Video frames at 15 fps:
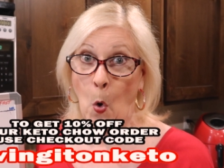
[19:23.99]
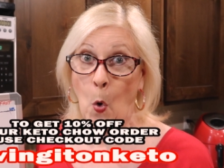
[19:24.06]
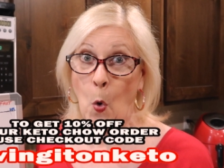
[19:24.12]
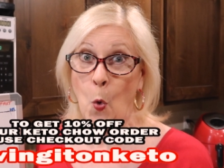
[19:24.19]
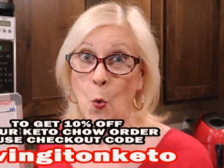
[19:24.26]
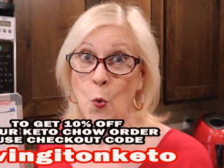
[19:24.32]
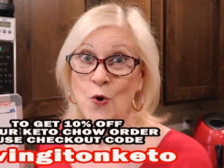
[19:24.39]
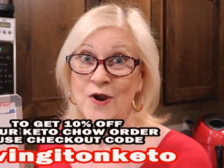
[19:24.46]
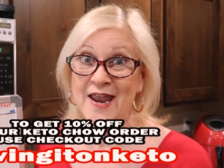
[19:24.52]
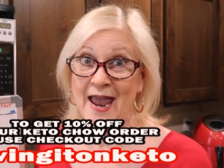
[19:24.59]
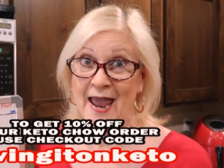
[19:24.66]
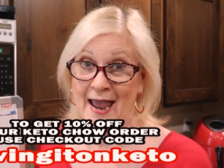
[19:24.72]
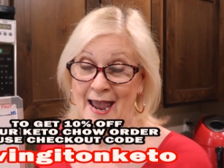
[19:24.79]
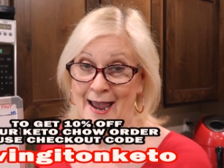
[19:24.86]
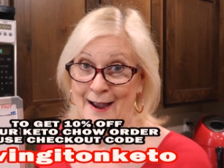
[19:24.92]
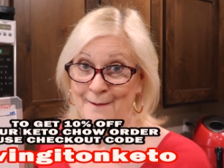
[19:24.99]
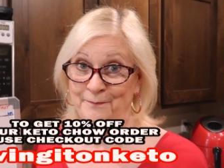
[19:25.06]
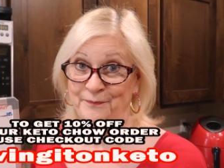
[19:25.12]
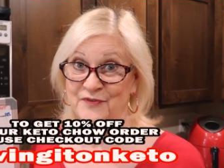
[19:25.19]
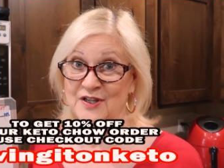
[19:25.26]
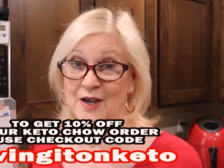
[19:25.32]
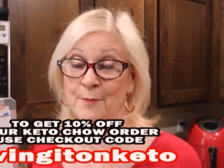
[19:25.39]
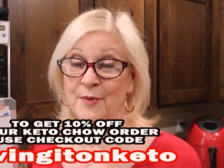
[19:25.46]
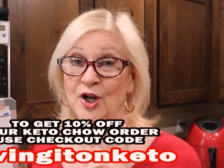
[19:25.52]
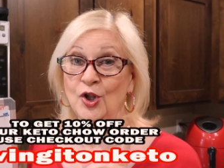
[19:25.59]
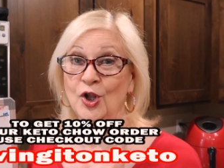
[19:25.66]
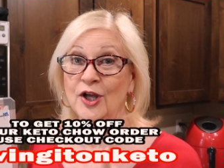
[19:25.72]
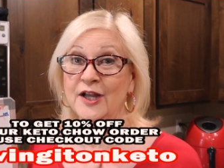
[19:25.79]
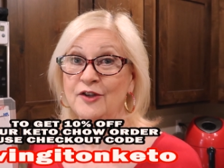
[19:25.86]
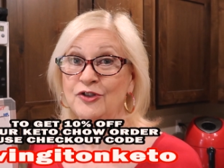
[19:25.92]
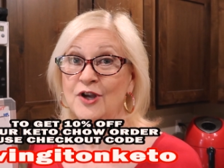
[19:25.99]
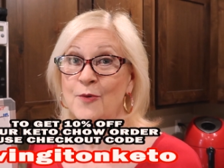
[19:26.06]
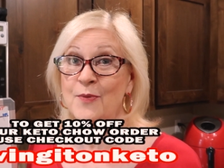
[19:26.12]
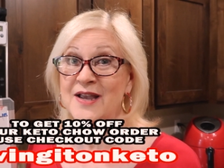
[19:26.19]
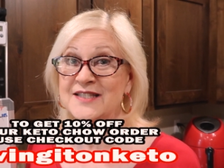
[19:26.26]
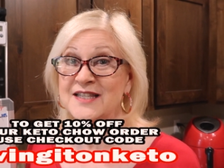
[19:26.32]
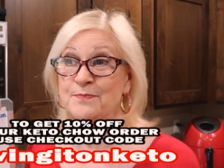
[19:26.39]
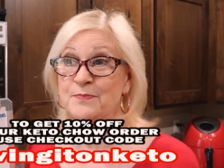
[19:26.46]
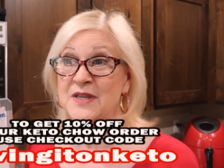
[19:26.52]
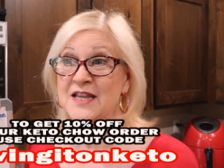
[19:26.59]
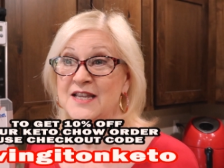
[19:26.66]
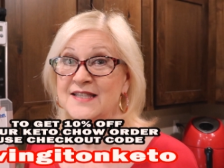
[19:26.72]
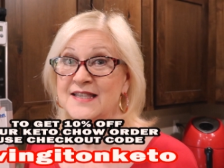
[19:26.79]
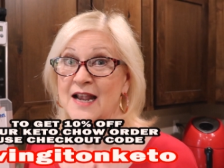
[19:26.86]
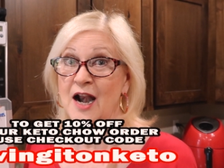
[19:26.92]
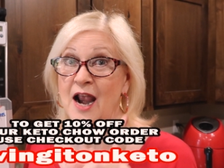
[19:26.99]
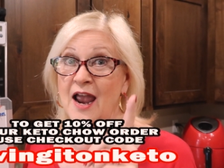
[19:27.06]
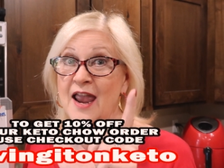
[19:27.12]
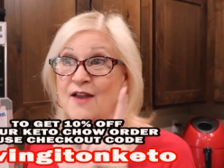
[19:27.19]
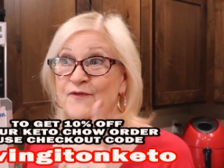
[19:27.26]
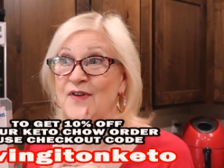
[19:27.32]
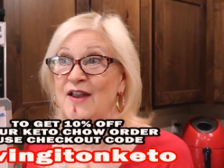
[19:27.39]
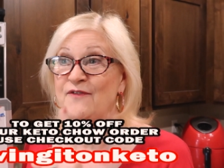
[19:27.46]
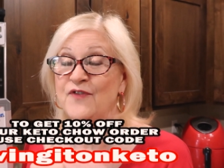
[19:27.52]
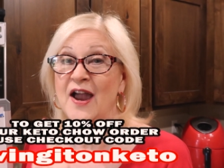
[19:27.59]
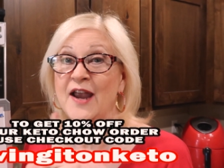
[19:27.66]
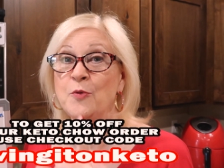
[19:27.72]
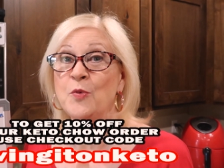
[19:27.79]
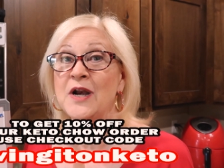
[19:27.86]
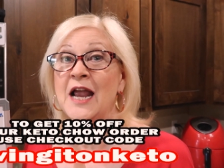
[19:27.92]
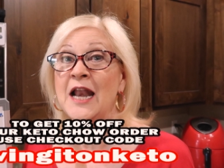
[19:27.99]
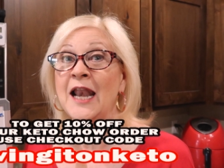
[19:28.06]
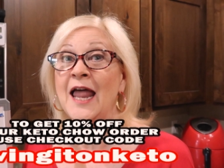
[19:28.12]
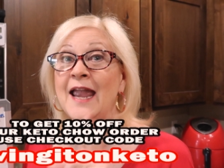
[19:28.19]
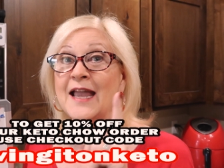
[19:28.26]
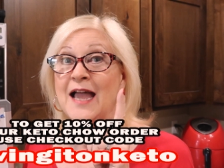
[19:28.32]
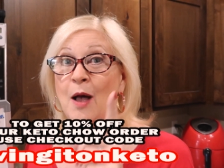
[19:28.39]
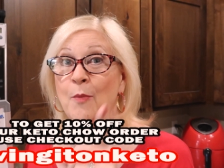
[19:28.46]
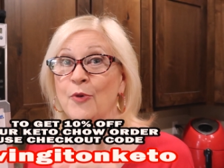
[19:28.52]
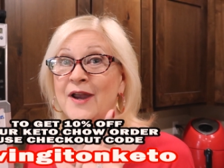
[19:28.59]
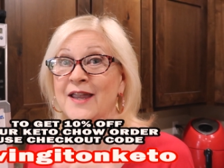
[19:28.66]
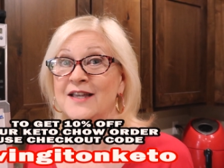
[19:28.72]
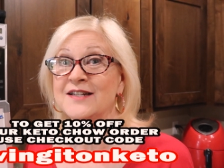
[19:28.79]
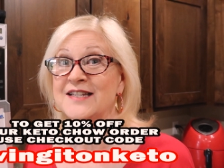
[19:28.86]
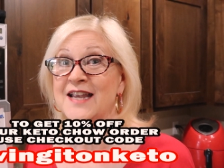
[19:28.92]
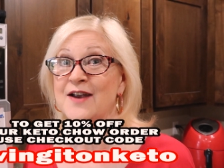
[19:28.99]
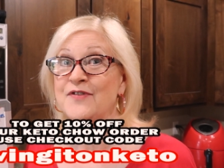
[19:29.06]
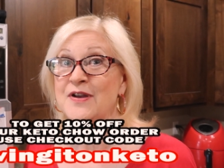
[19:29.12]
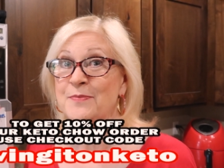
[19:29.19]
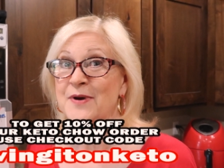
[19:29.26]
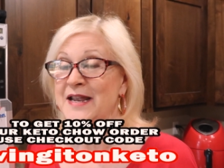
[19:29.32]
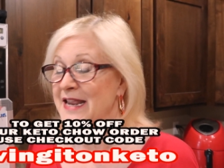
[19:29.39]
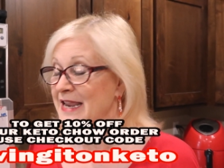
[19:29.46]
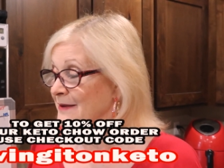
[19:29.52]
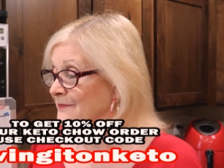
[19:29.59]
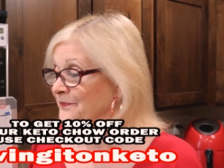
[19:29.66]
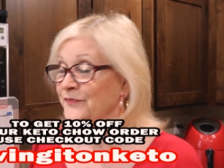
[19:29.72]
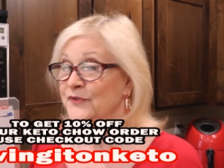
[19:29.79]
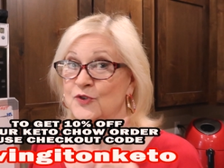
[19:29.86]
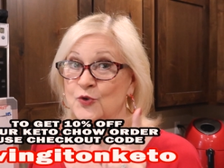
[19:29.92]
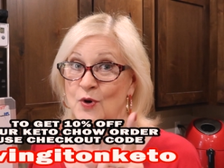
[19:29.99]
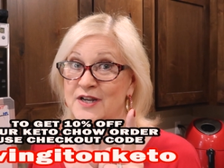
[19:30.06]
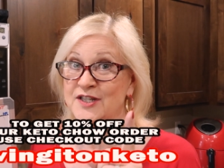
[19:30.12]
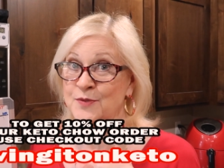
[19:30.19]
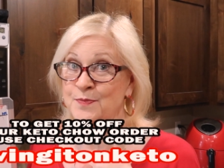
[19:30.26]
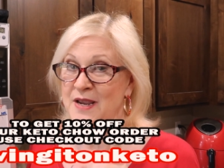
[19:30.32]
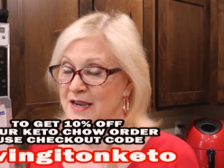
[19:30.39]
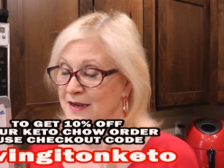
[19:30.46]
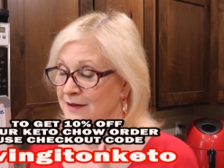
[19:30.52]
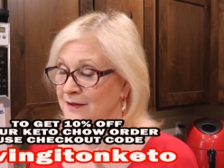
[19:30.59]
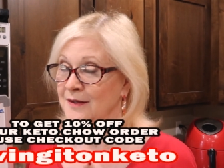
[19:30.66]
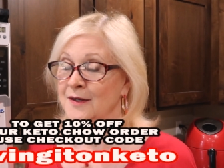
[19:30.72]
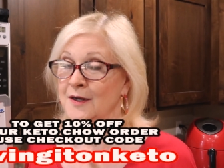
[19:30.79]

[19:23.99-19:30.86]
Oh, yeah. So I'm going to look at their recipes and I, if I find one I like, I'll bring it to everybody. Trust me.